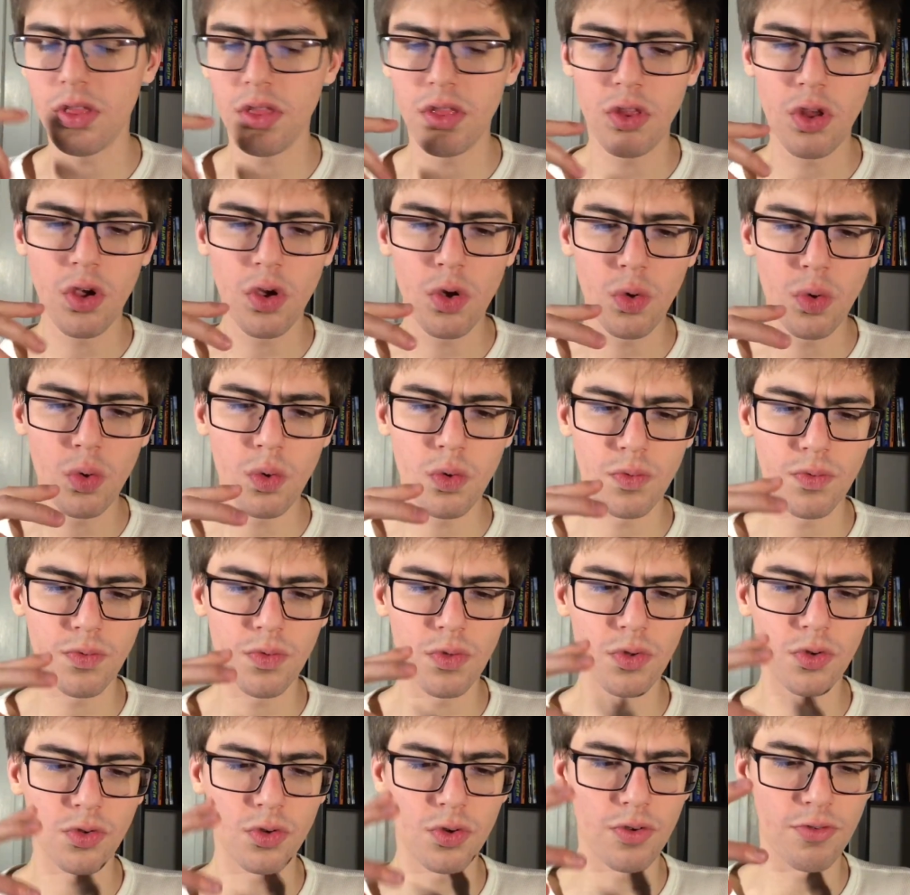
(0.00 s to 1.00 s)
2 of
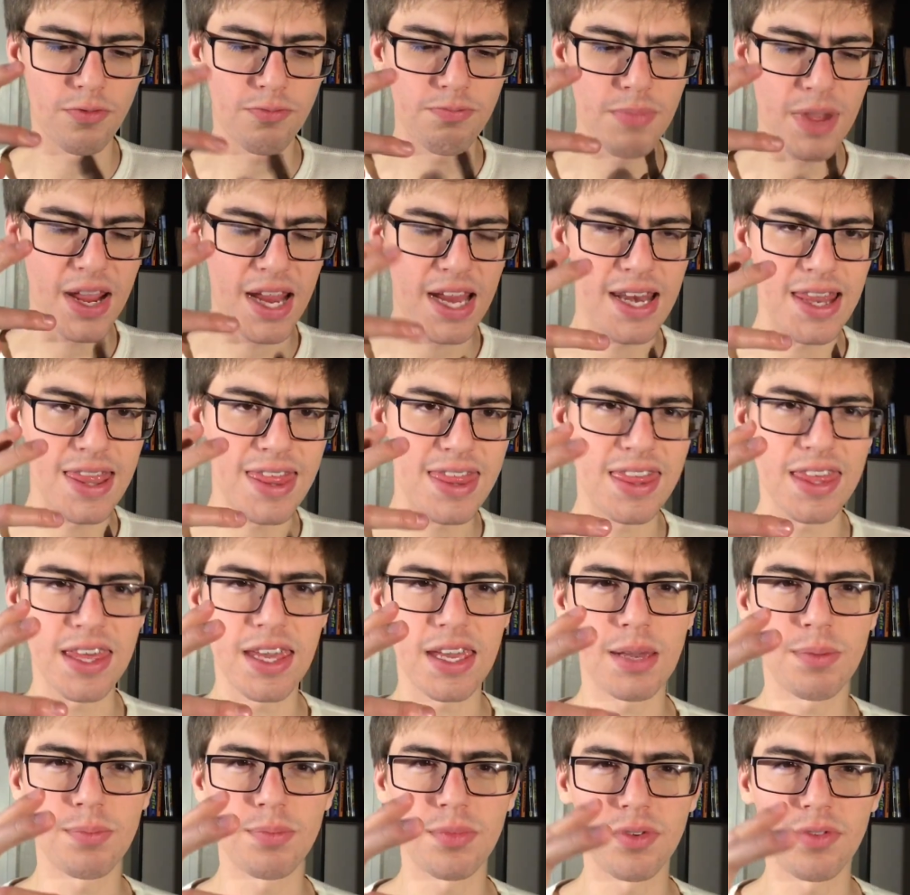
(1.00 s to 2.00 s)
the sort of main
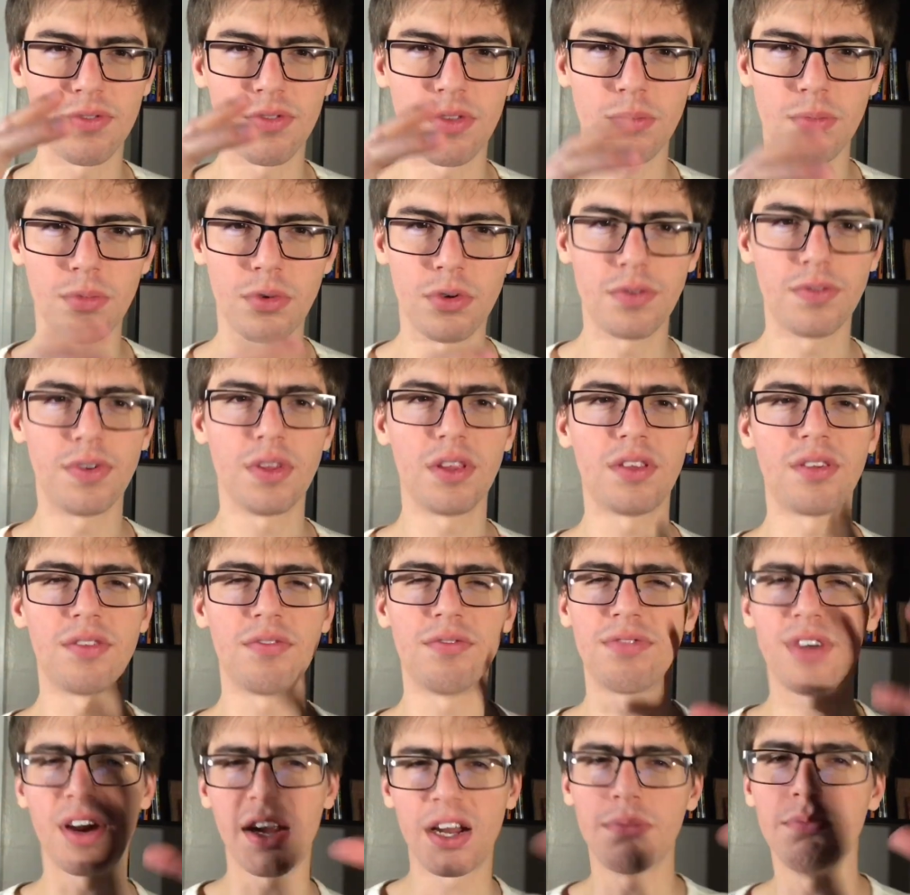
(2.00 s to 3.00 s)
themes of the movie, this
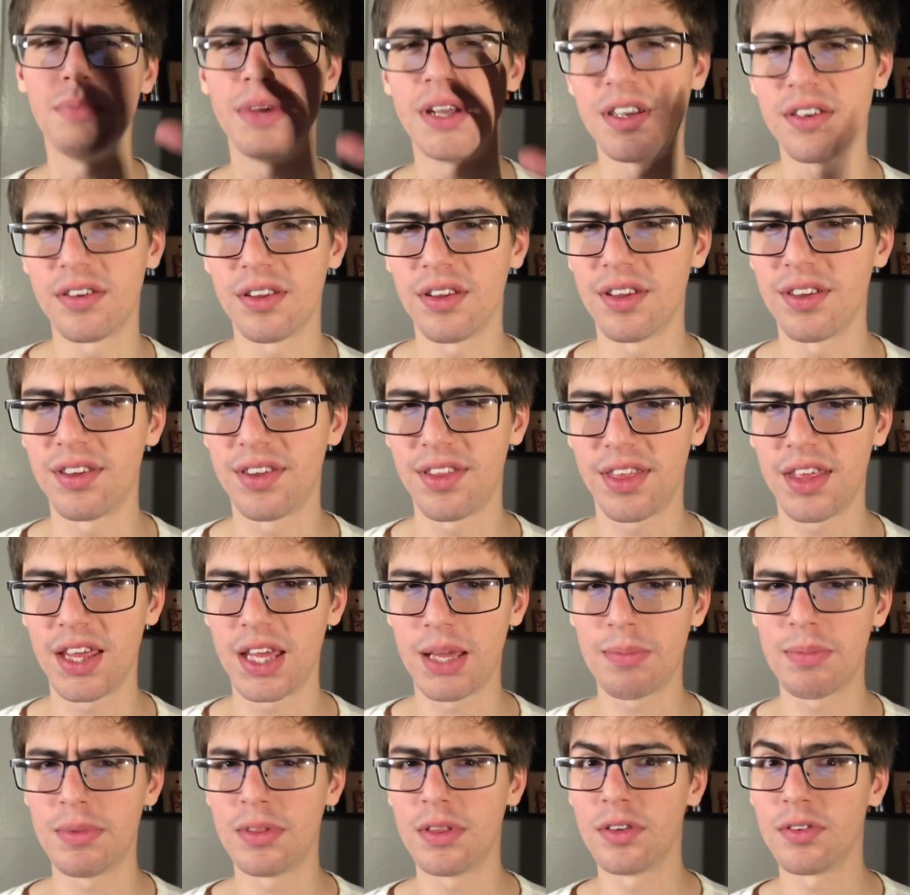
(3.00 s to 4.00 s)
environmentalist
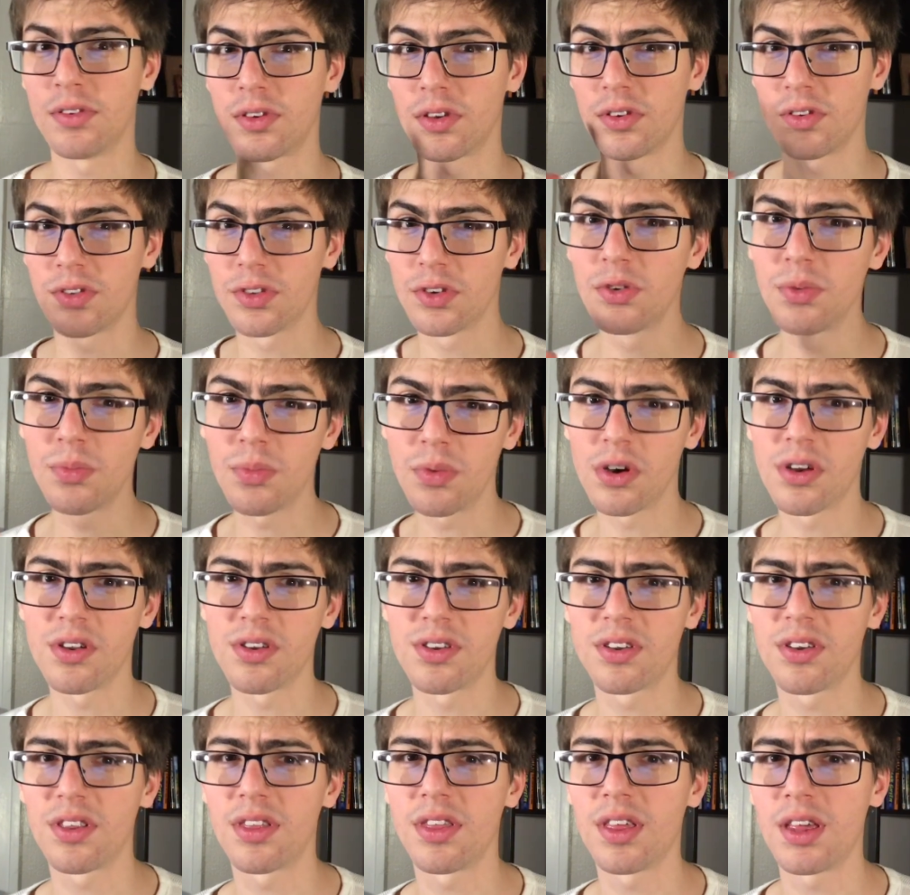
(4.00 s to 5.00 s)
theme and
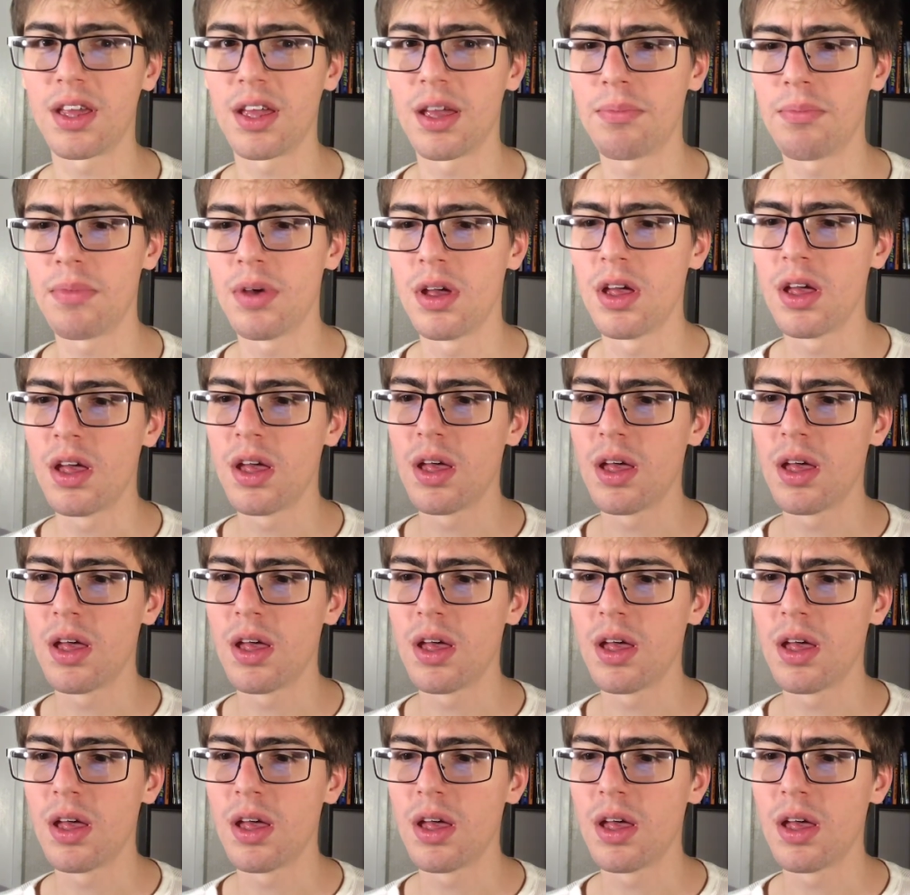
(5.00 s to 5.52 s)
consumerist theme.